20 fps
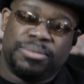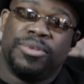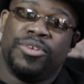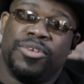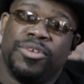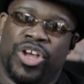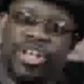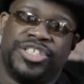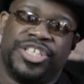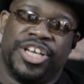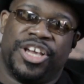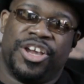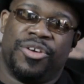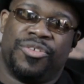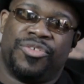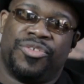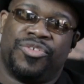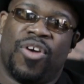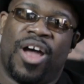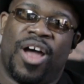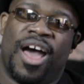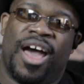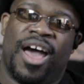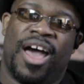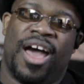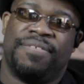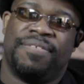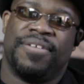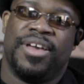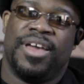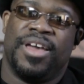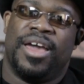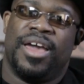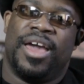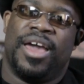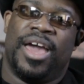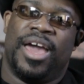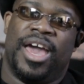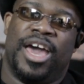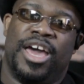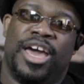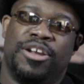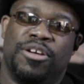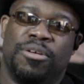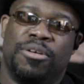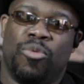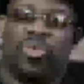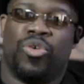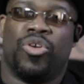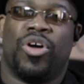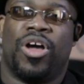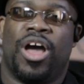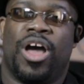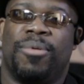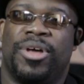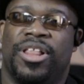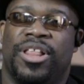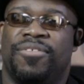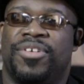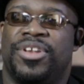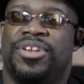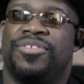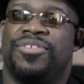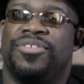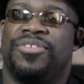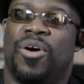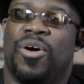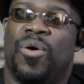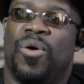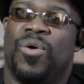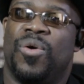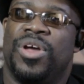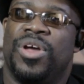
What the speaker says: Guilty Gear Strive, and Mortal Kombat 11. So,